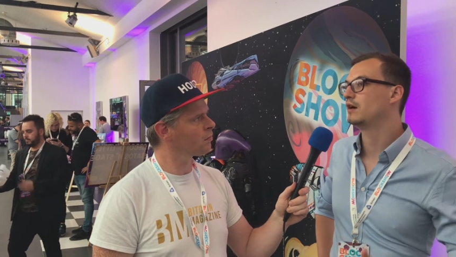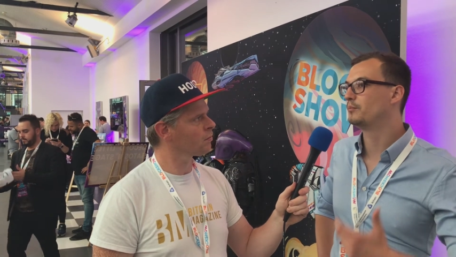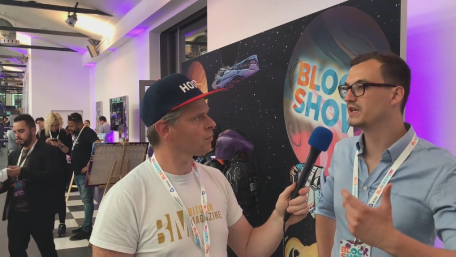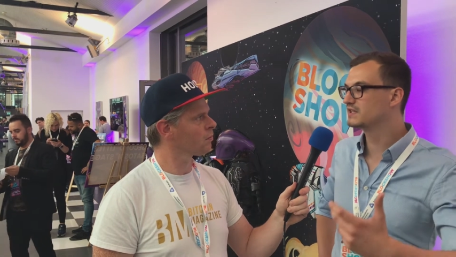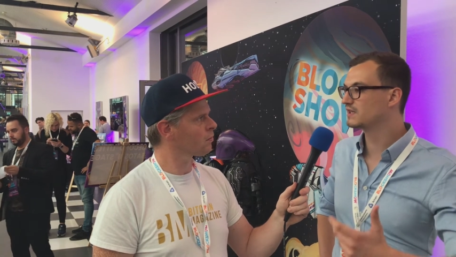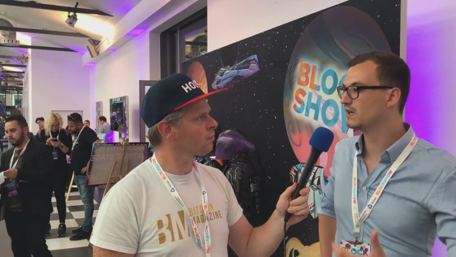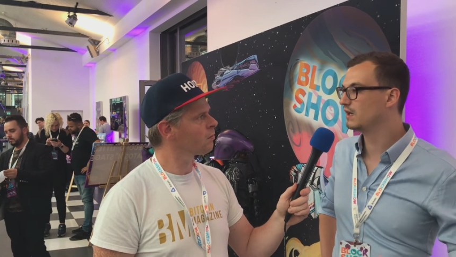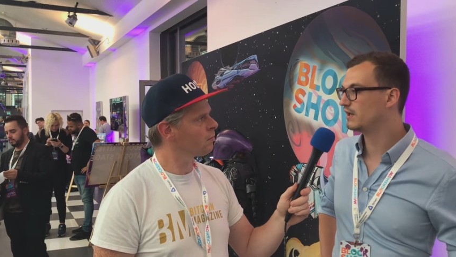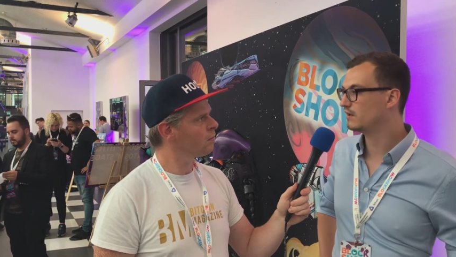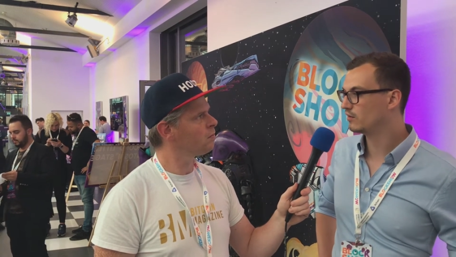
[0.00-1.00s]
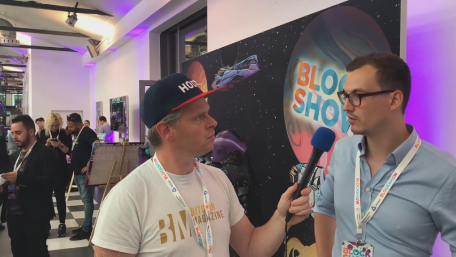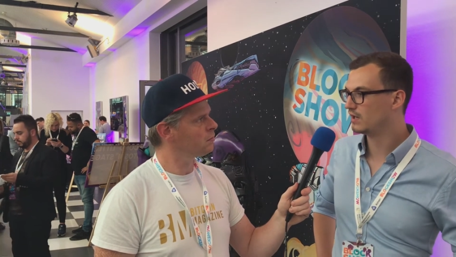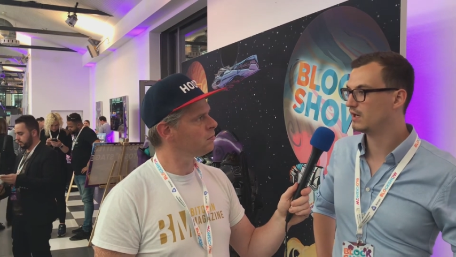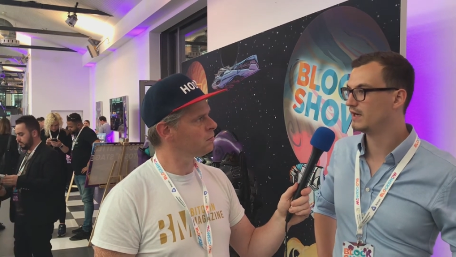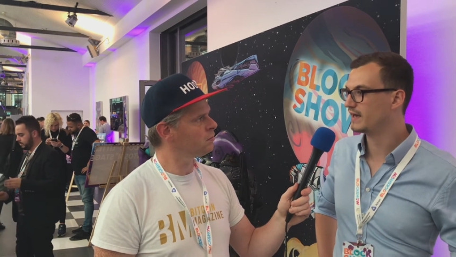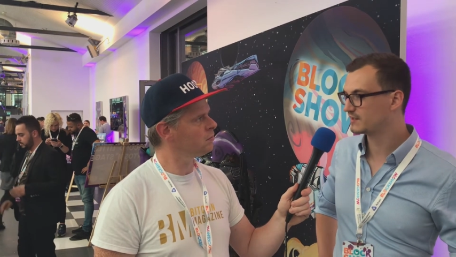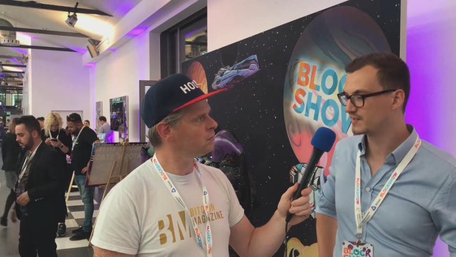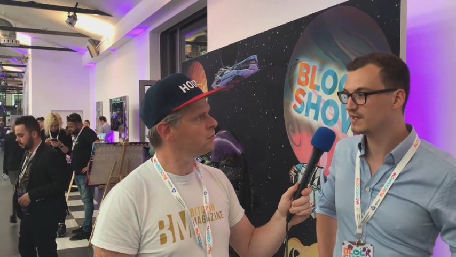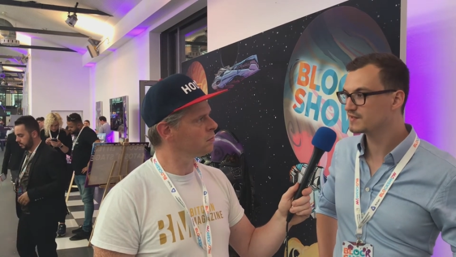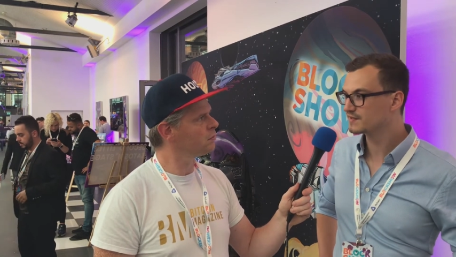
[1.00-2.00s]
Speaker 1: beta
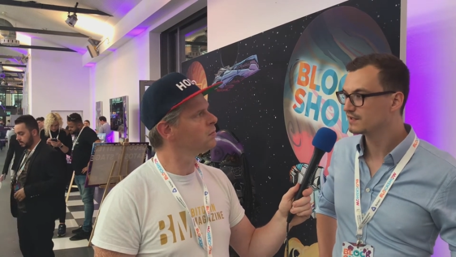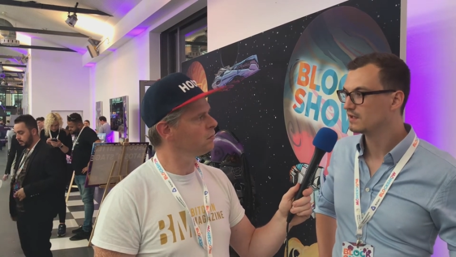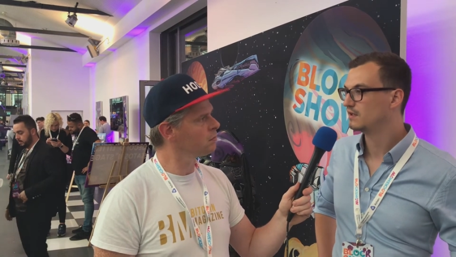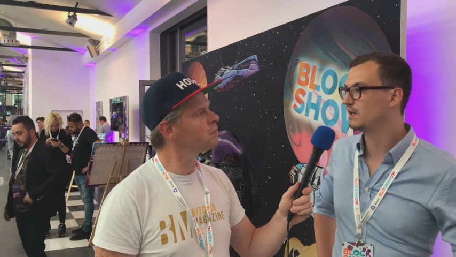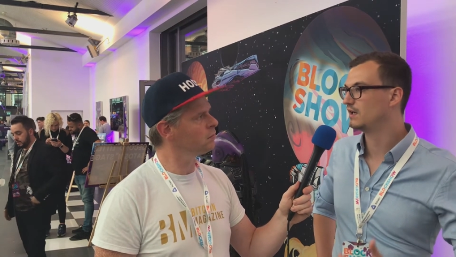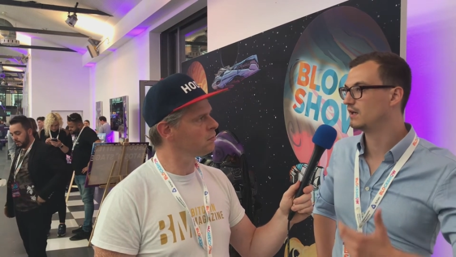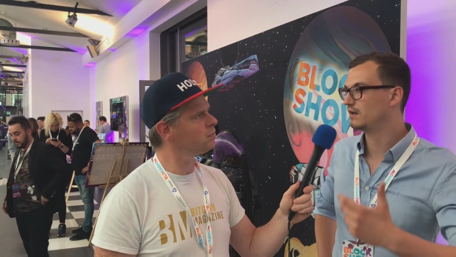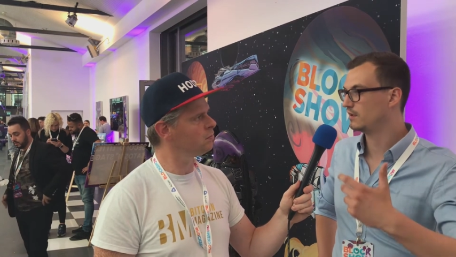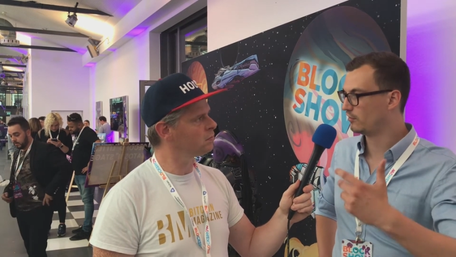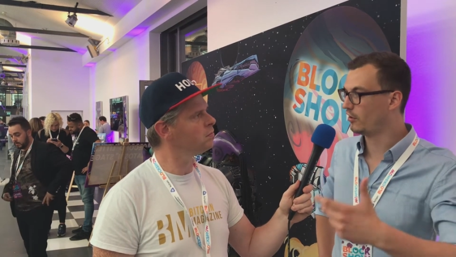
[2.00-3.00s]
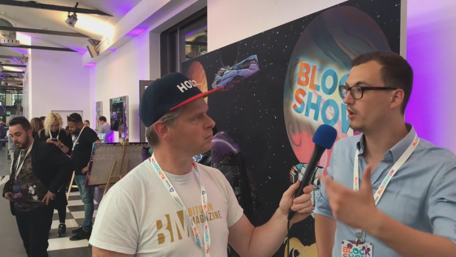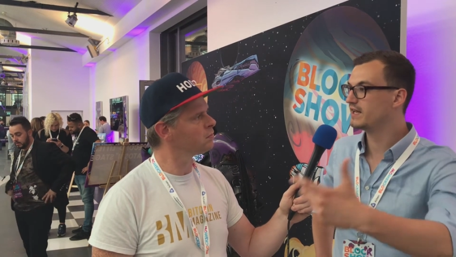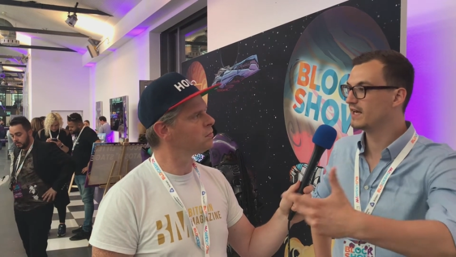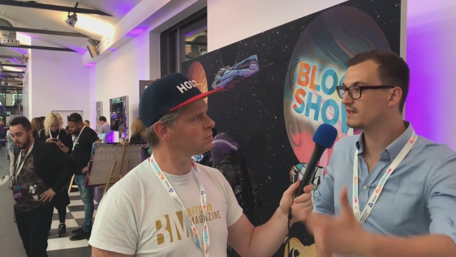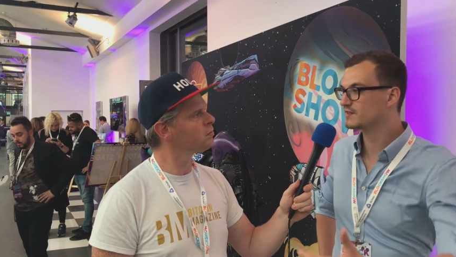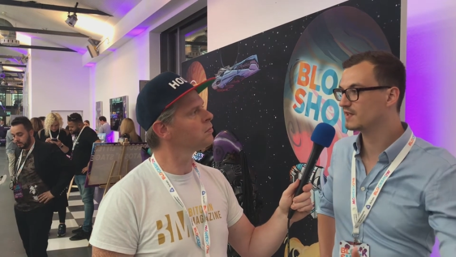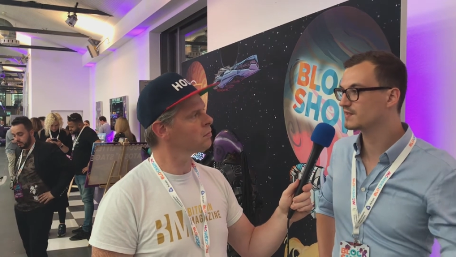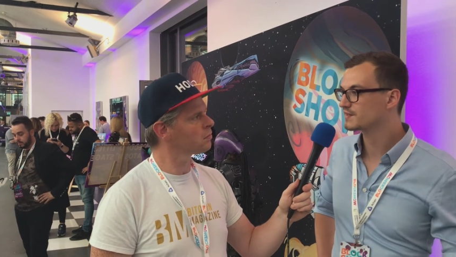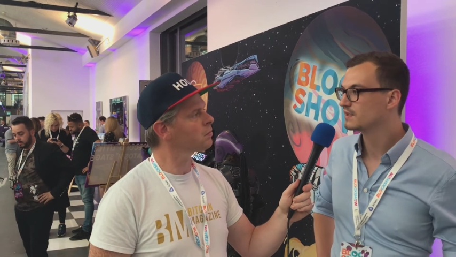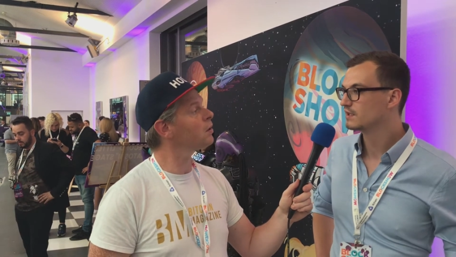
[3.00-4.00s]
access, early
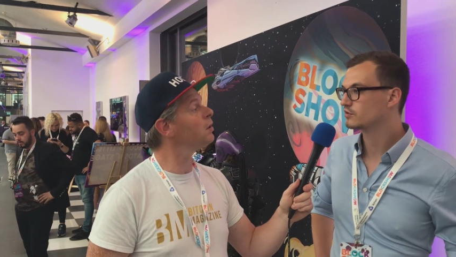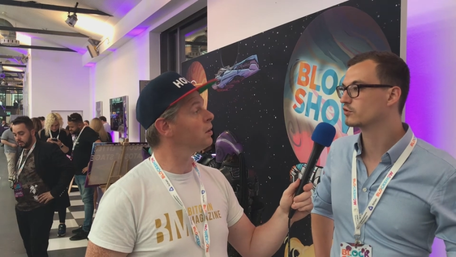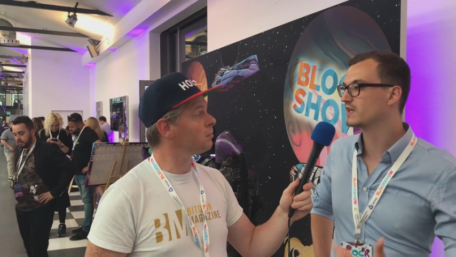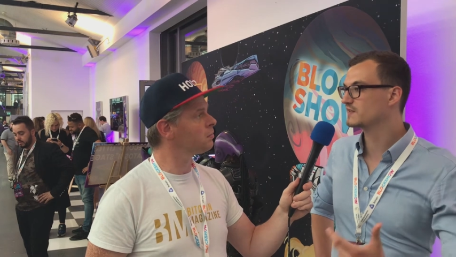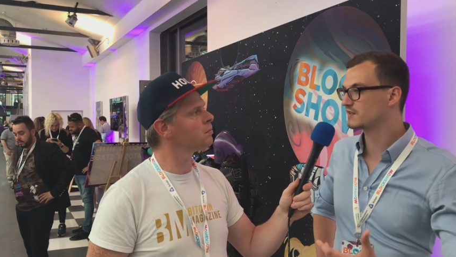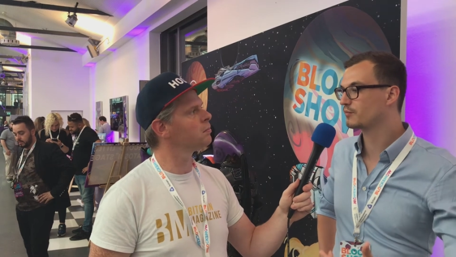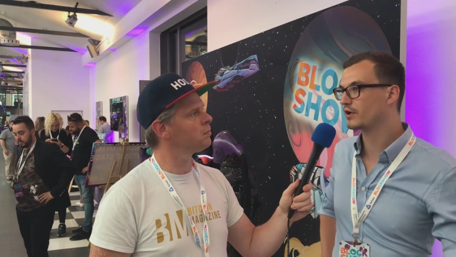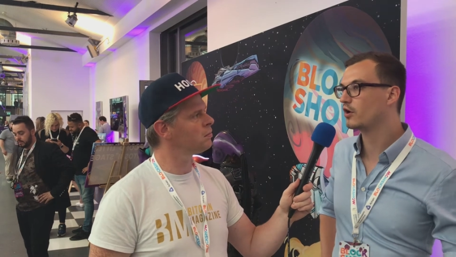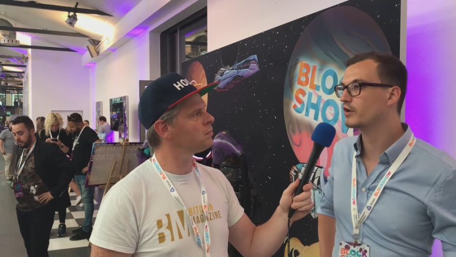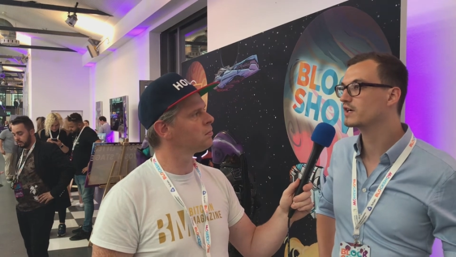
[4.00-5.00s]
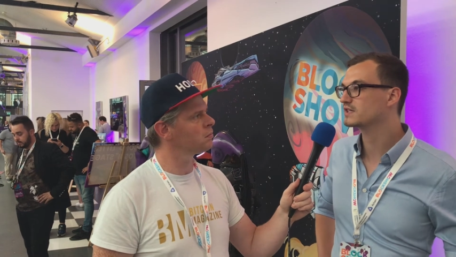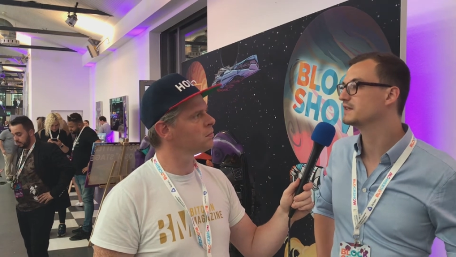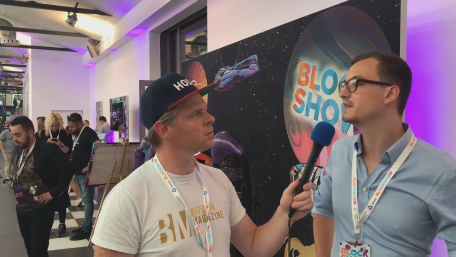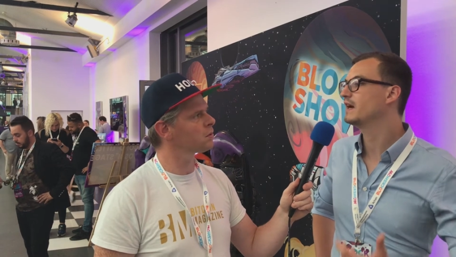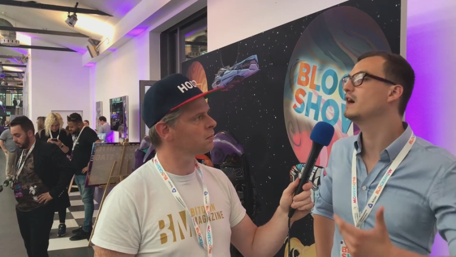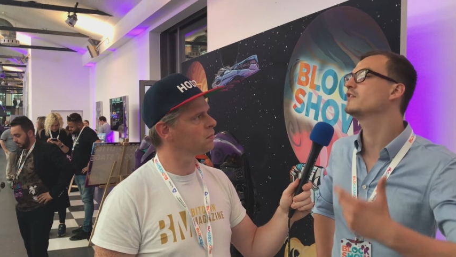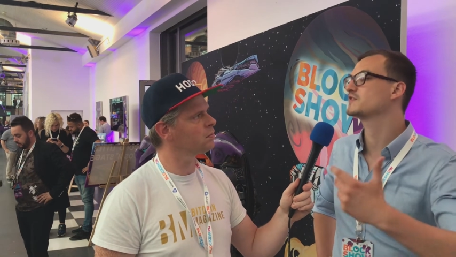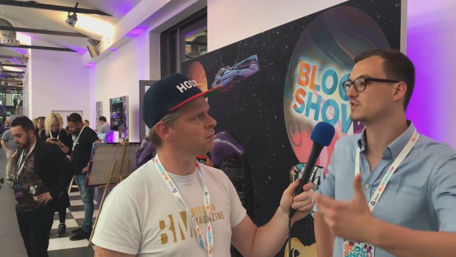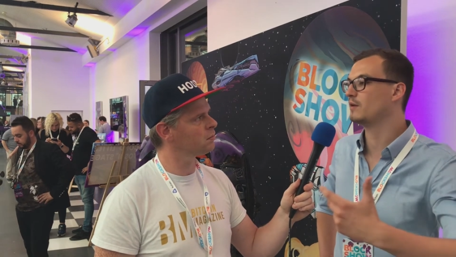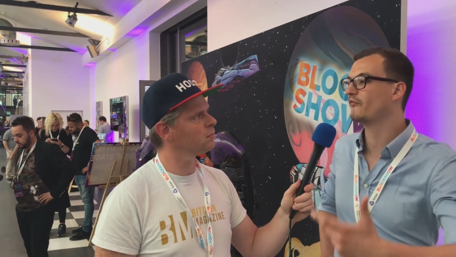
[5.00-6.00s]
access to test the product and
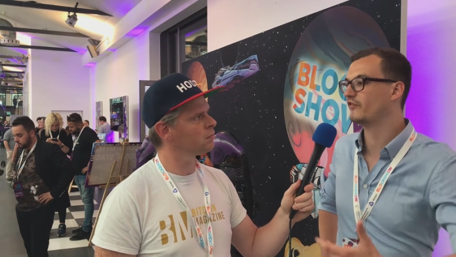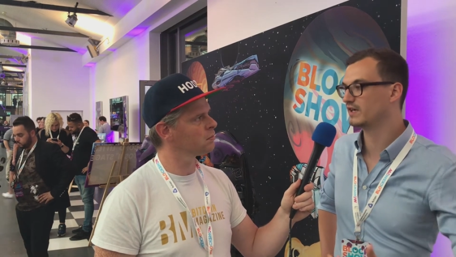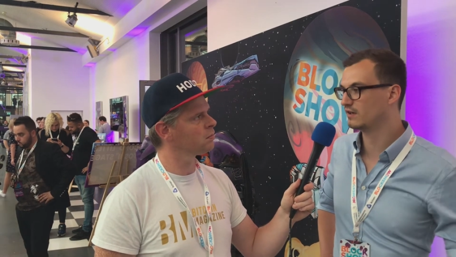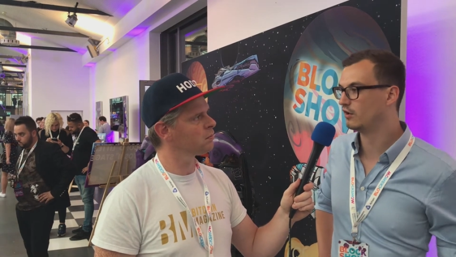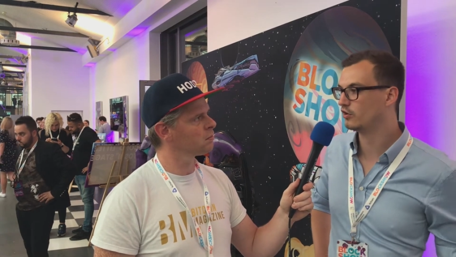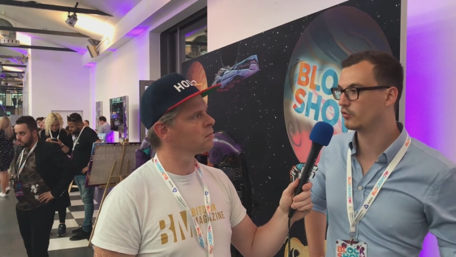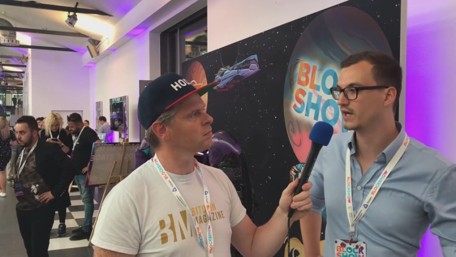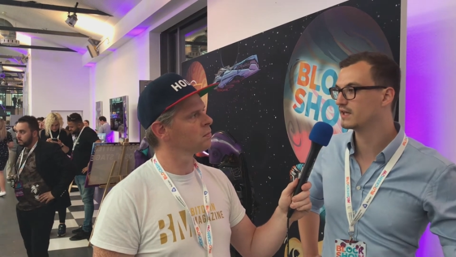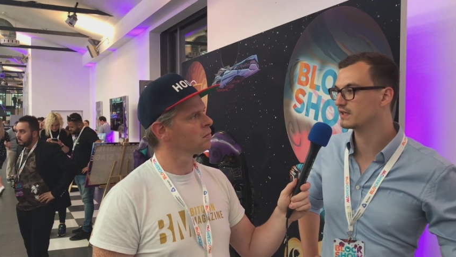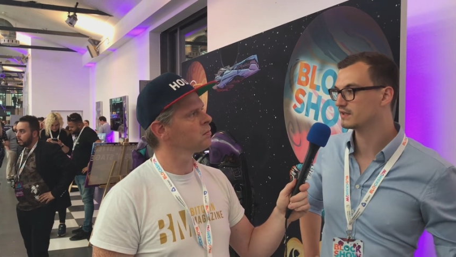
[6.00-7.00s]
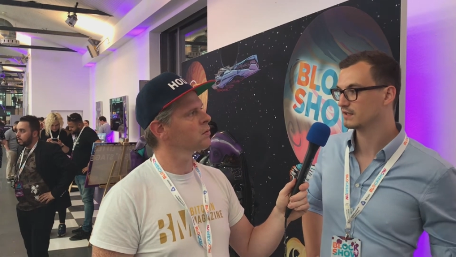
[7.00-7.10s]
have something already.